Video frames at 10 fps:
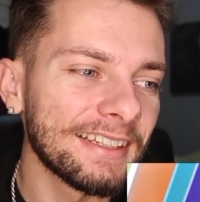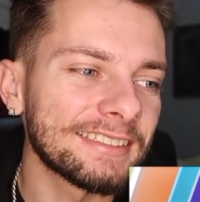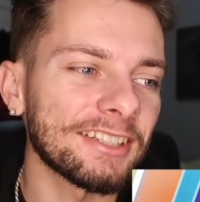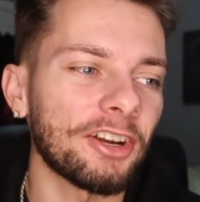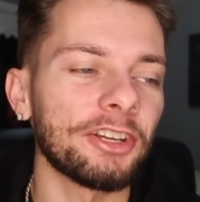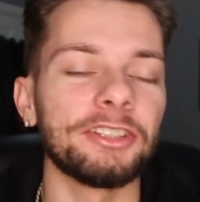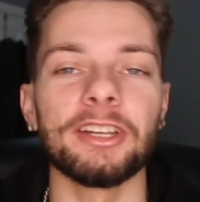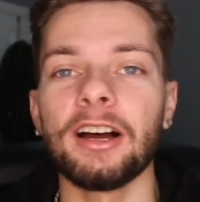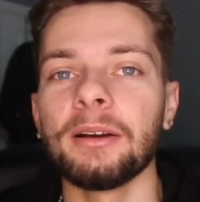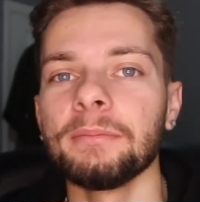he said, are you
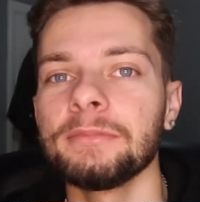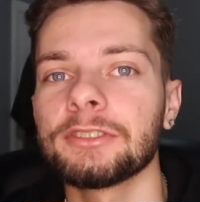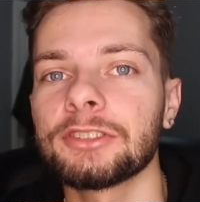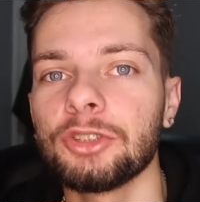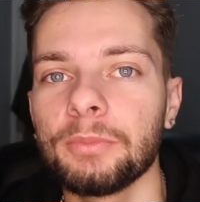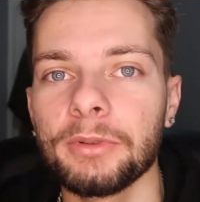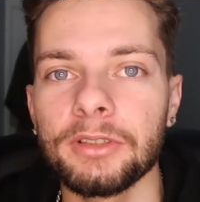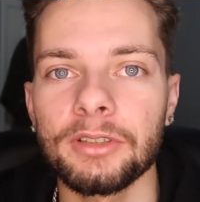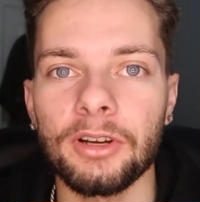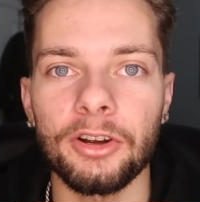dumb?
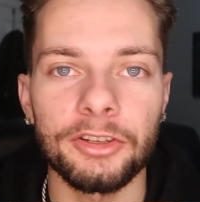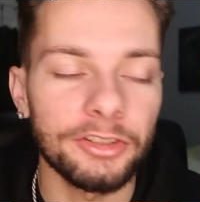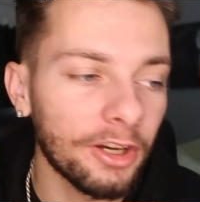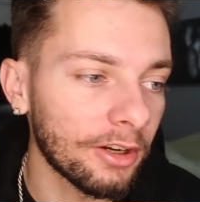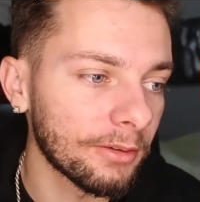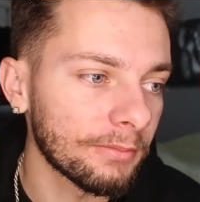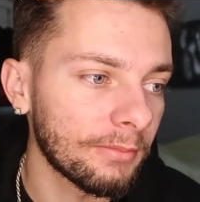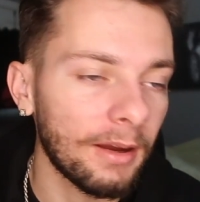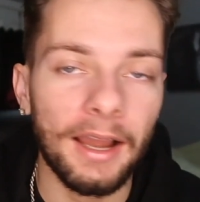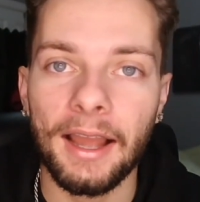Stupid? Are you dumb?
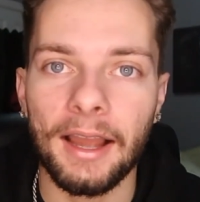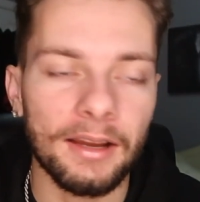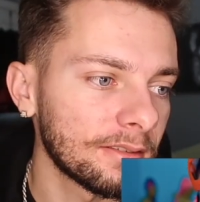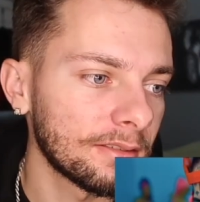Ha